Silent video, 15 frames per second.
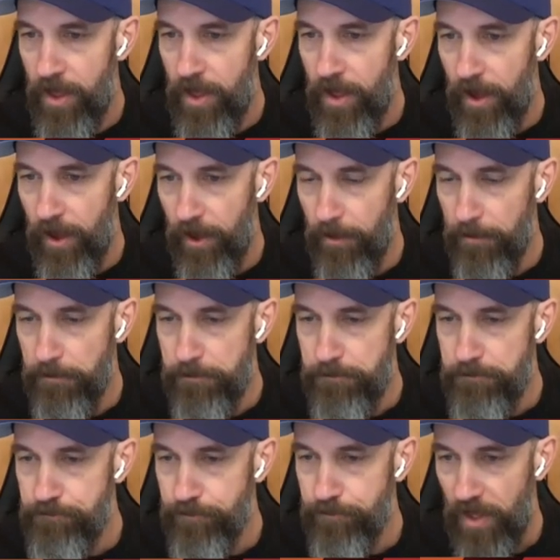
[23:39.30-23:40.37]
in
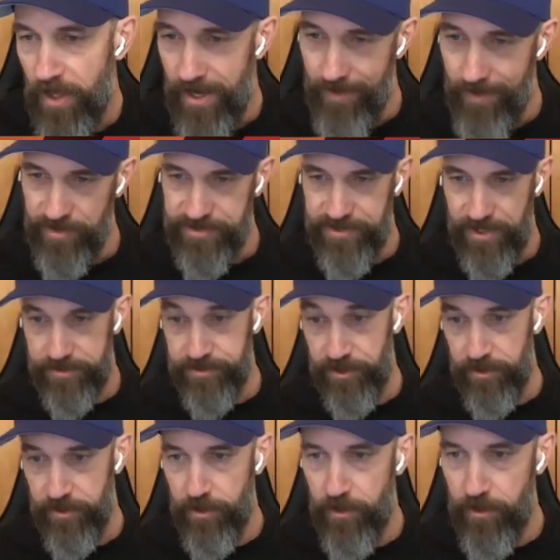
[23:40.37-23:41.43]
every
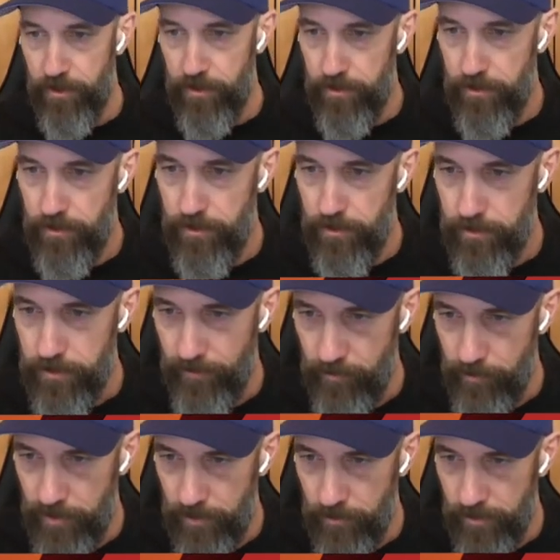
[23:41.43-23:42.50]
section,
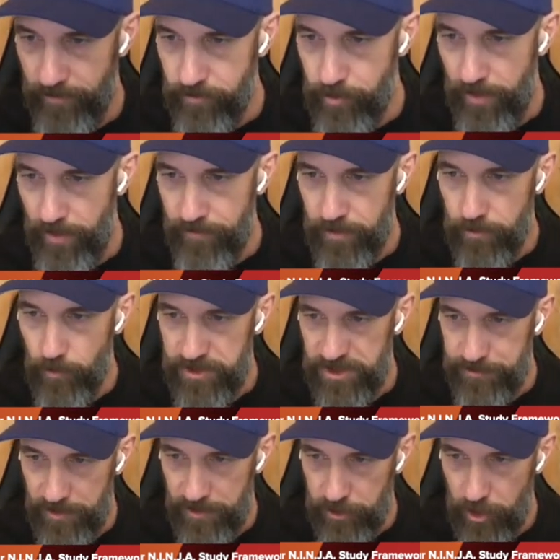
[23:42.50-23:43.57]
governmental, not-for-profit, which I
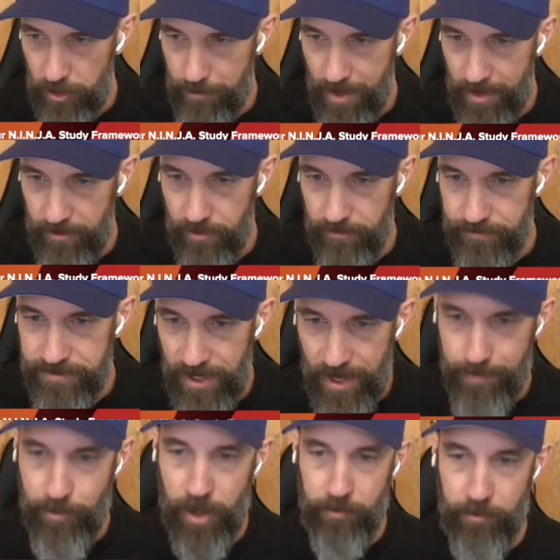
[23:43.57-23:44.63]
spent a good amount of
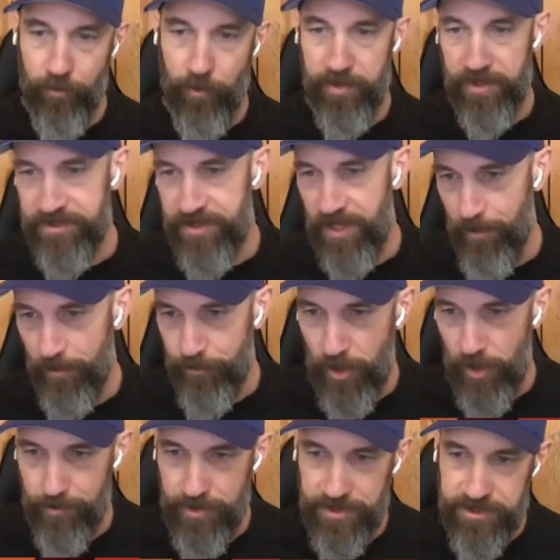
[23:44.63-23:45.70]
time on before the exam. I'm
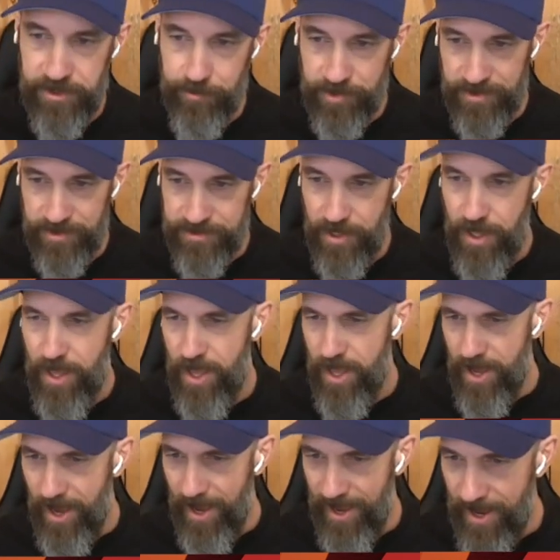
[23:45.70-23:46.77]
trying Ninja because
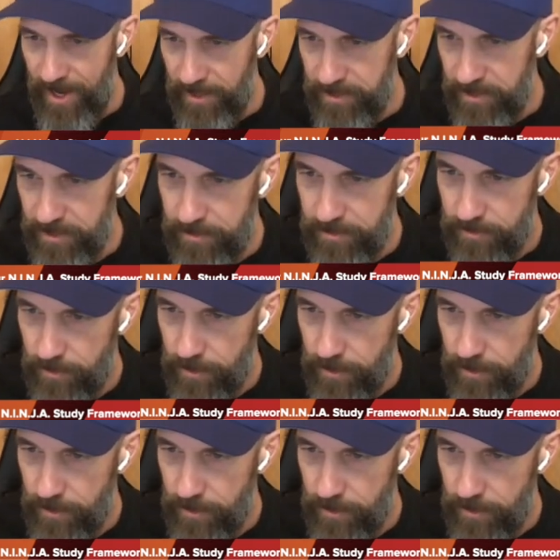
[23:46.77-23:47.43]
I hated